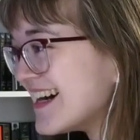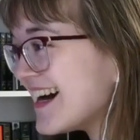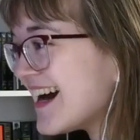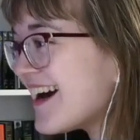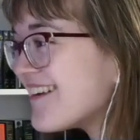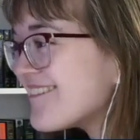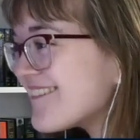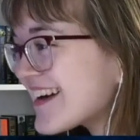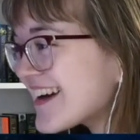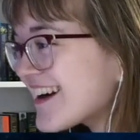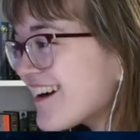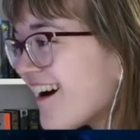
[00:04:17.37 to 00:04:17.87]
Oh
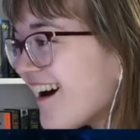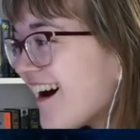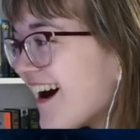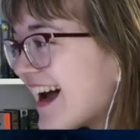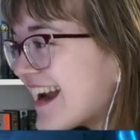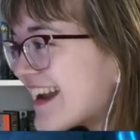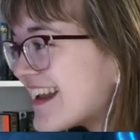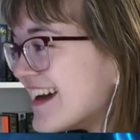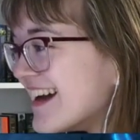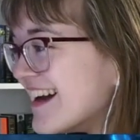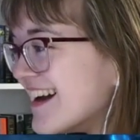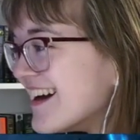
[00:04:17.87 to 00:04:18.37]
my God!
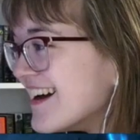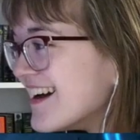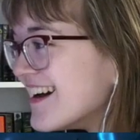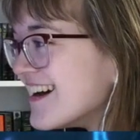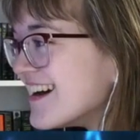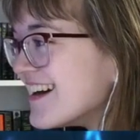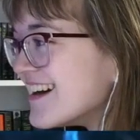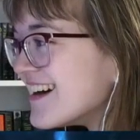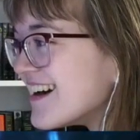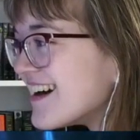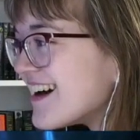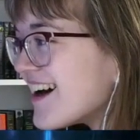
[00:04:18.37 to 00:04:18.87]

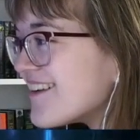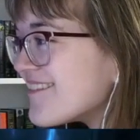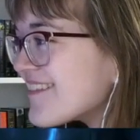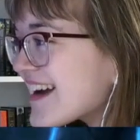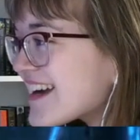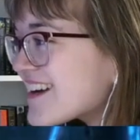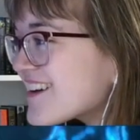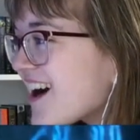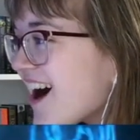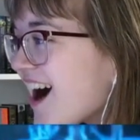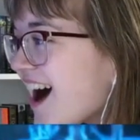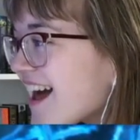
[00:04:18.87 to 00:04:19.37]
Oh my
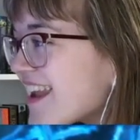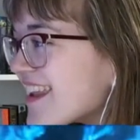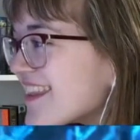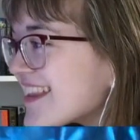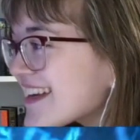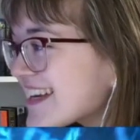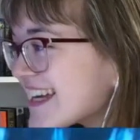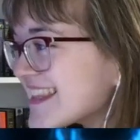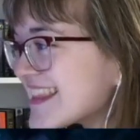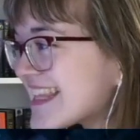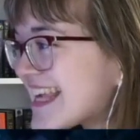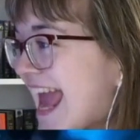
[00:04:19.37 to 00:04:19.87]
God!
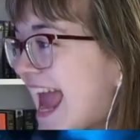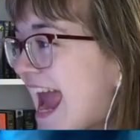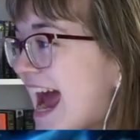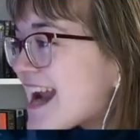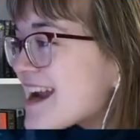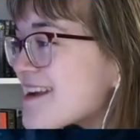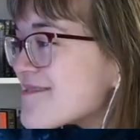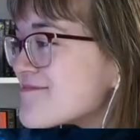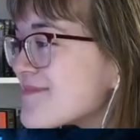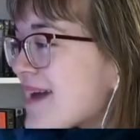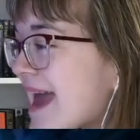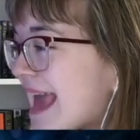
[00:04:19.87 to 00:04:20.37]
Look at the
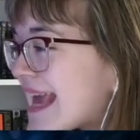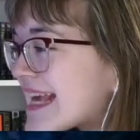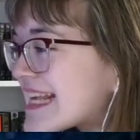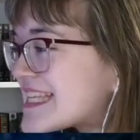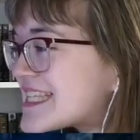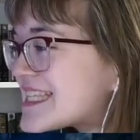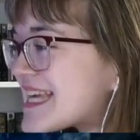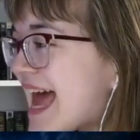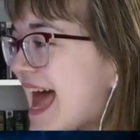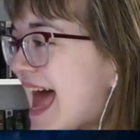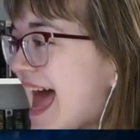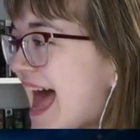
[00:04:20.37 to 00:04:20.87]

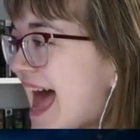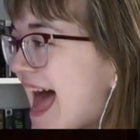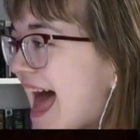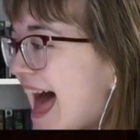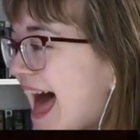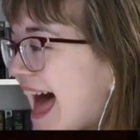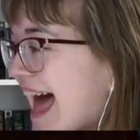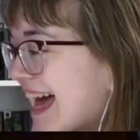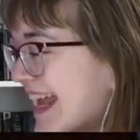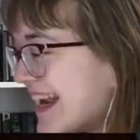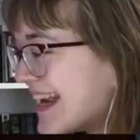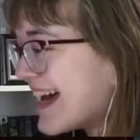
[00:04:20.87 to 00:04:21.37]

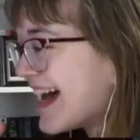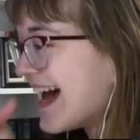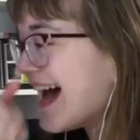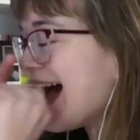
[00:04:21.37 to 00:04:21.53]
animation!